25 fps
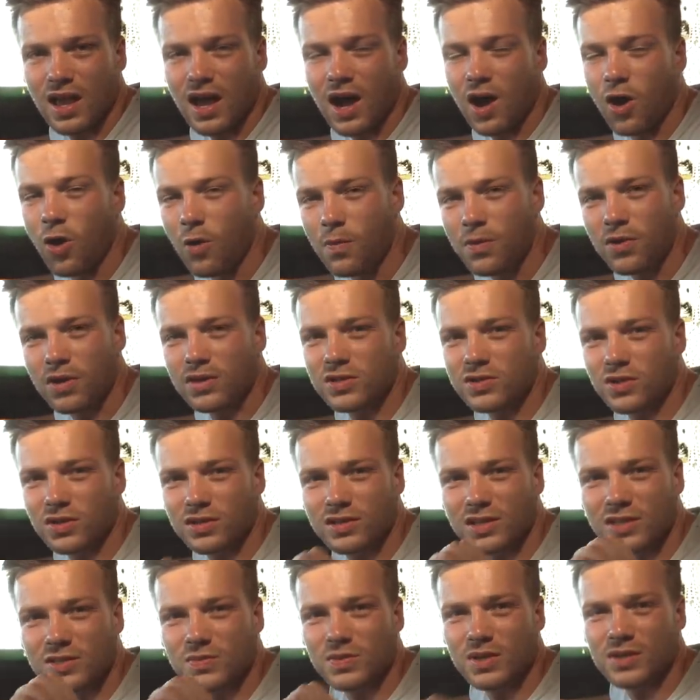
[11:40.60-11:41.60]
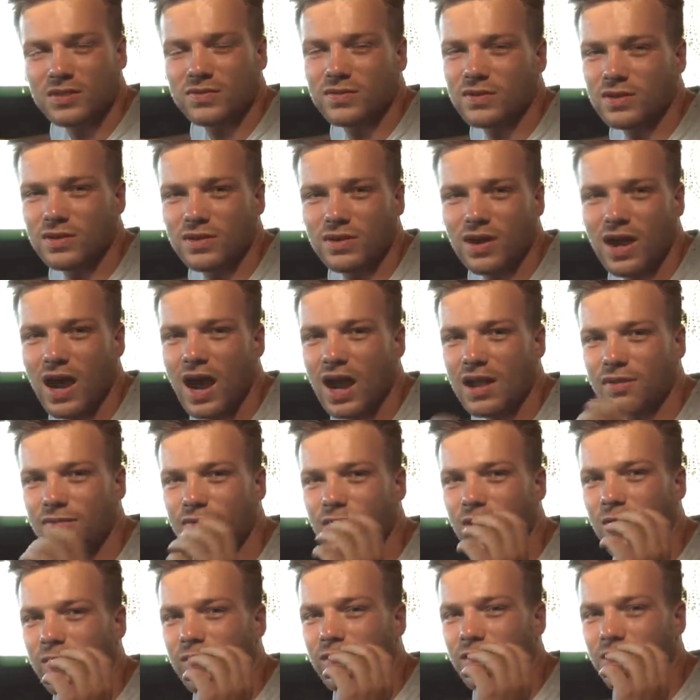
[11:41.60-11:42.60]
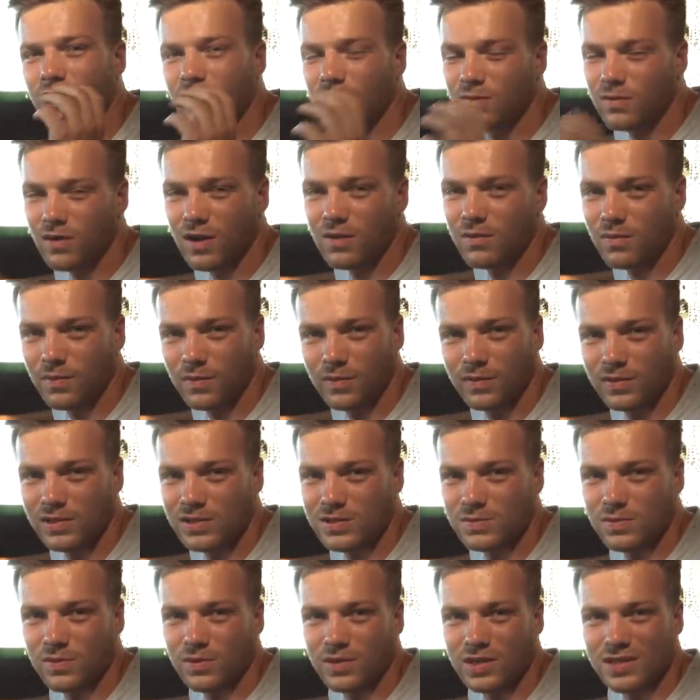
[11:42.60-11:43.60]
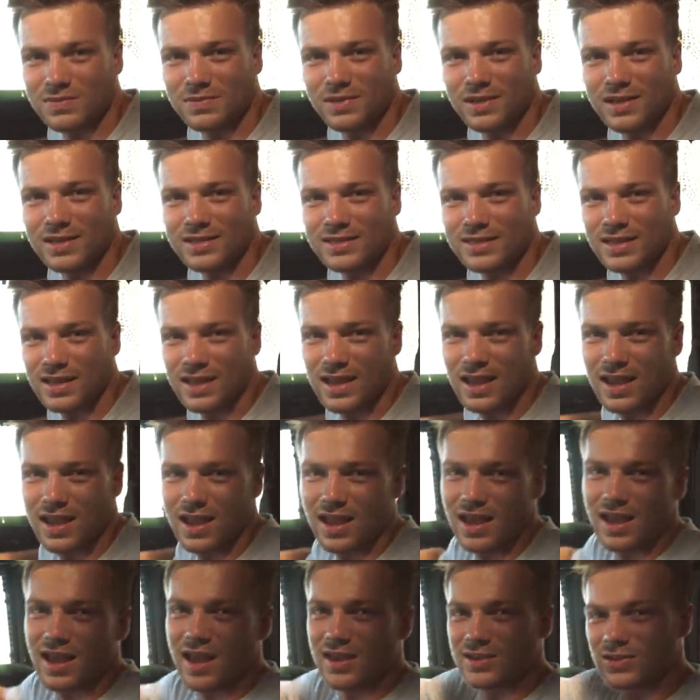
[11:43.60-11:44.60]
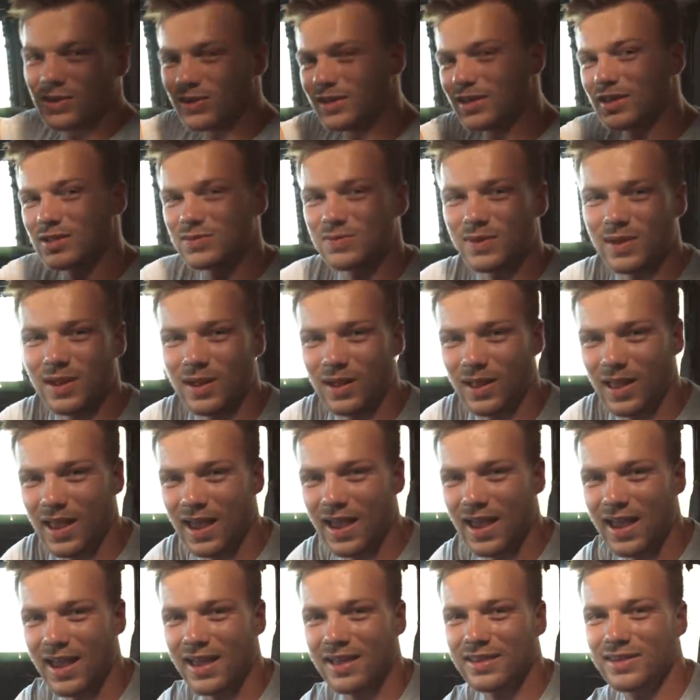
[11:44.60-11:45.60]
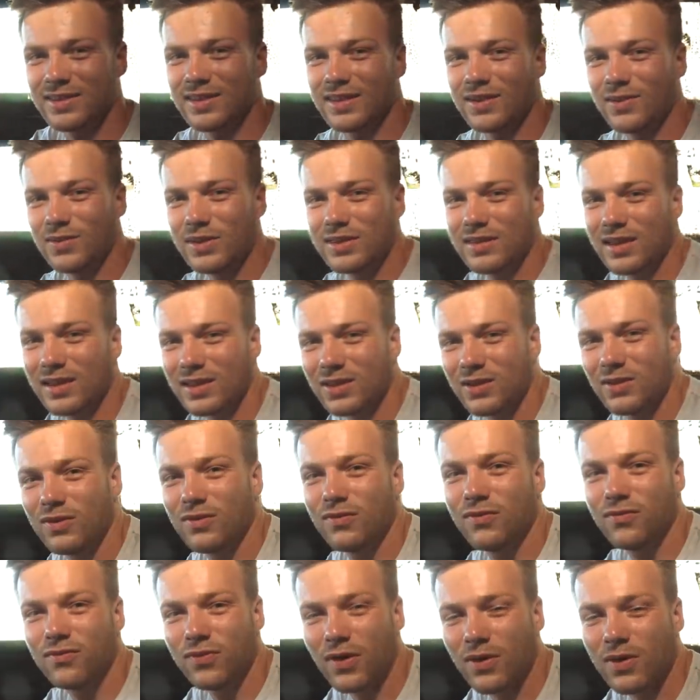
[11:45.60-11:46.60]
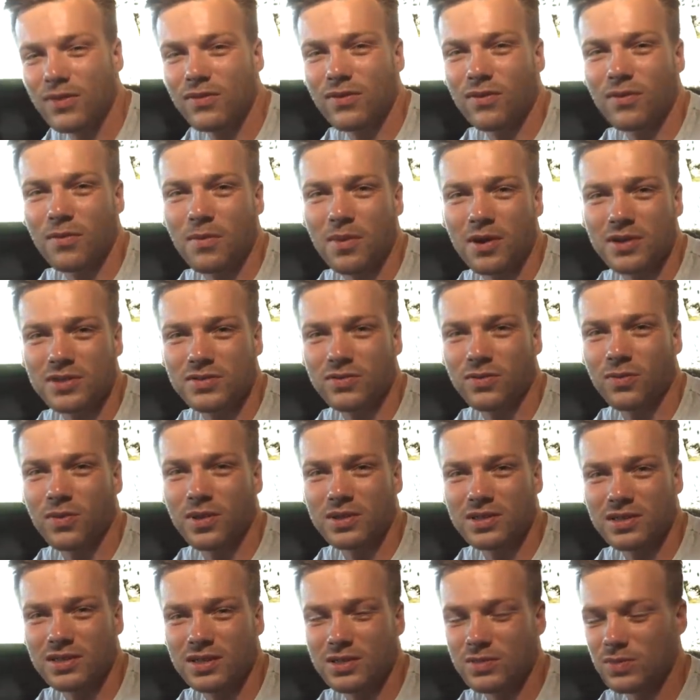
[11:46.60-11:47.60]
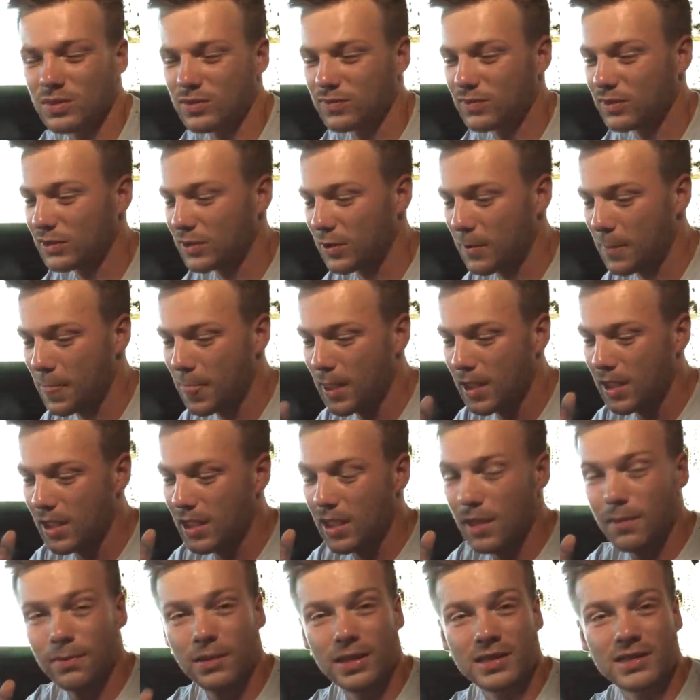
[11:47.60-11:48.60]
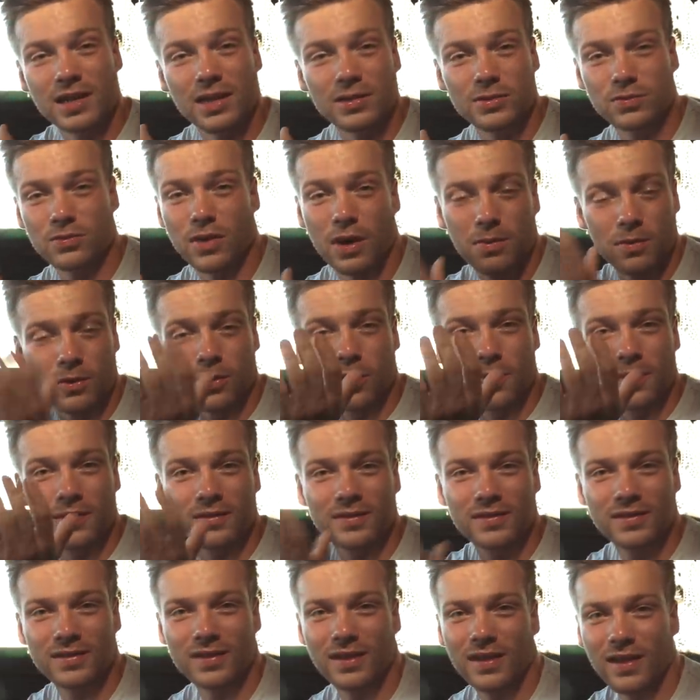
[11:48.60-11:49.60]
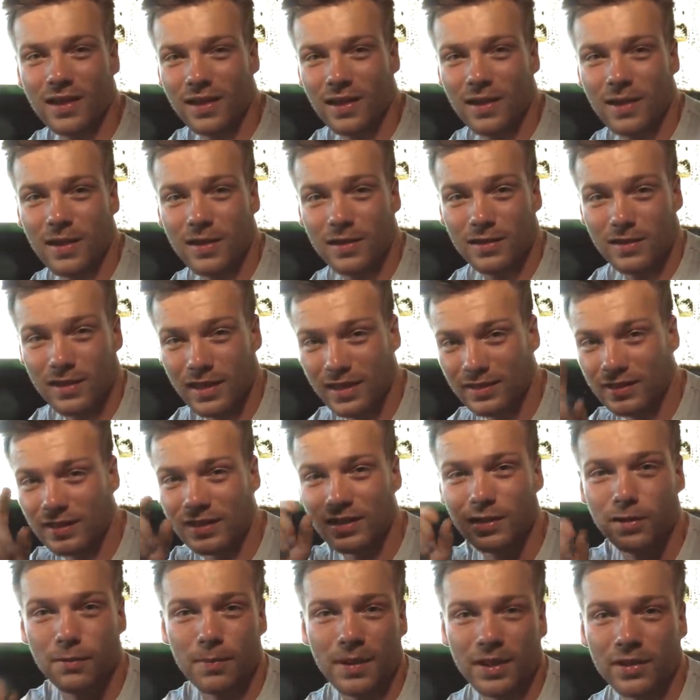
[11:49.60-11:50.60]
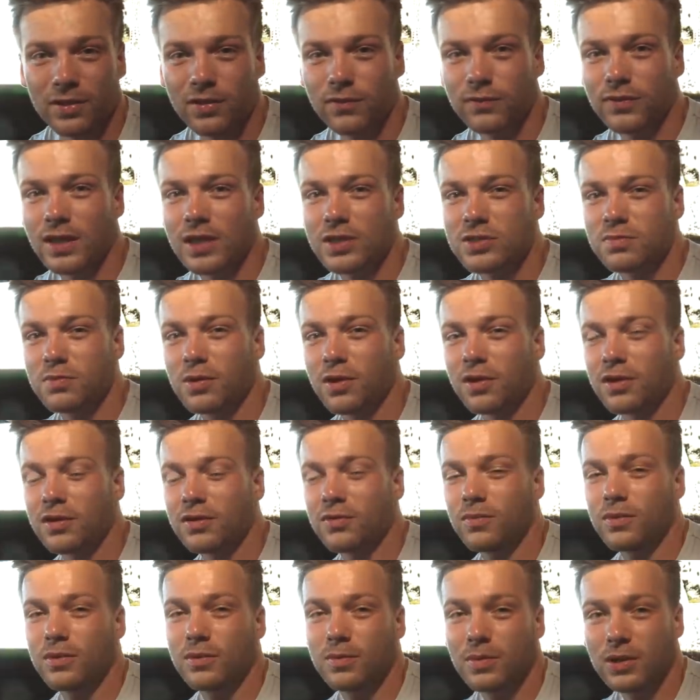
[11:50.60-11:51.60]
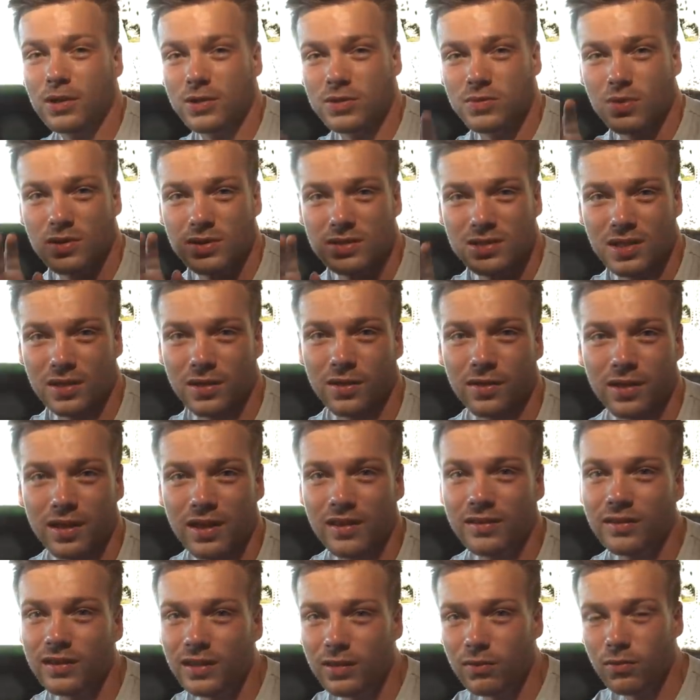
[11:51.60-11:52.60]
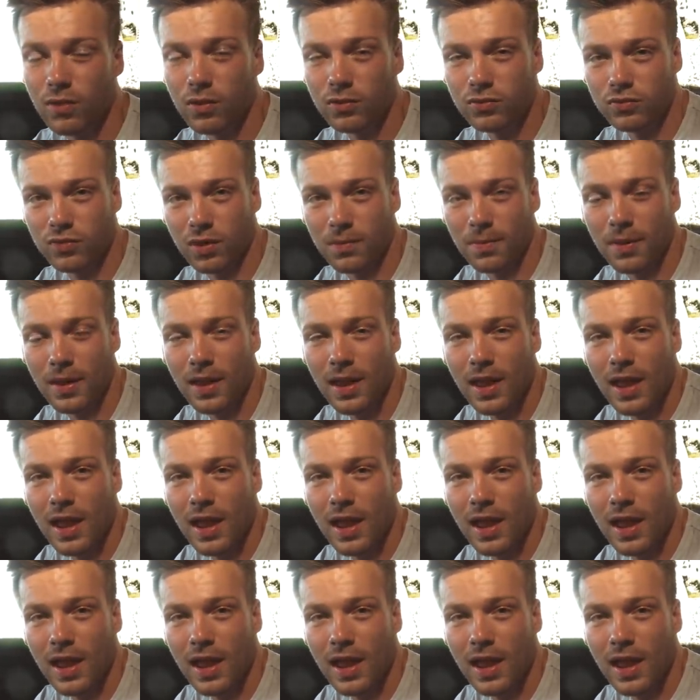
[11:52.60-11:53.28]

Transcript: I hope you enjoyed this week's video. I found it incredible to explore this place. Jody as well and we thank you very very much for watching this week's video. Please like, subscribe and comment. Uh, hit that little bell notification button because we are still on the Italy road trip